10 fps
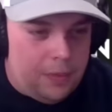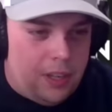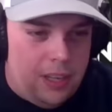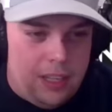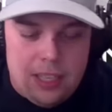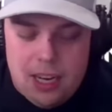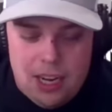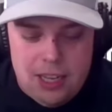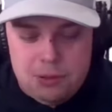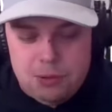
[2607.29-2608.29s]
He's
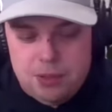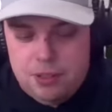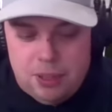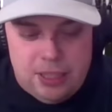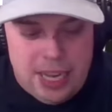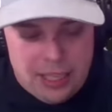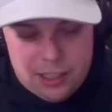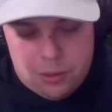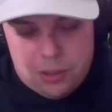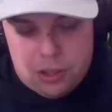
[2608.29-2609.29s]

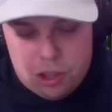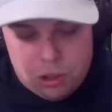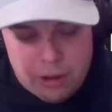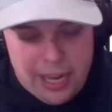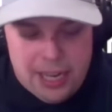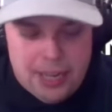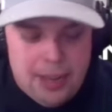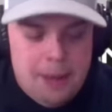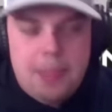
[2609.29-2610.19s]
relentless with his training.